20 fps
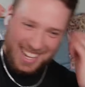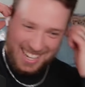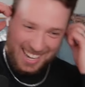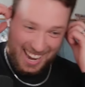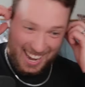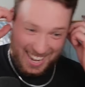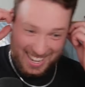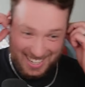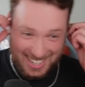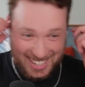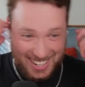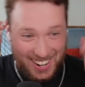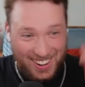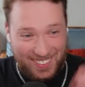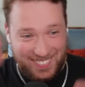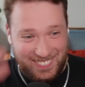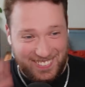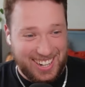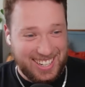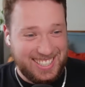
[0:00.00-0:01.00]
Yeah, you
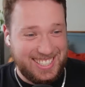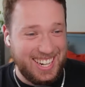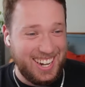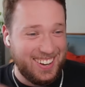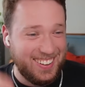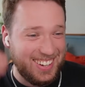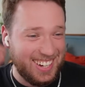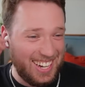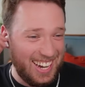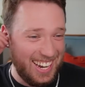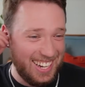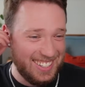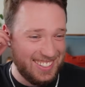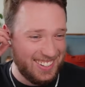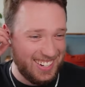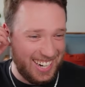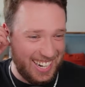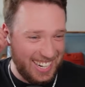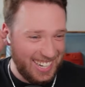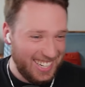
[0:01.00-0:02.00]
know what? Derrick Henry.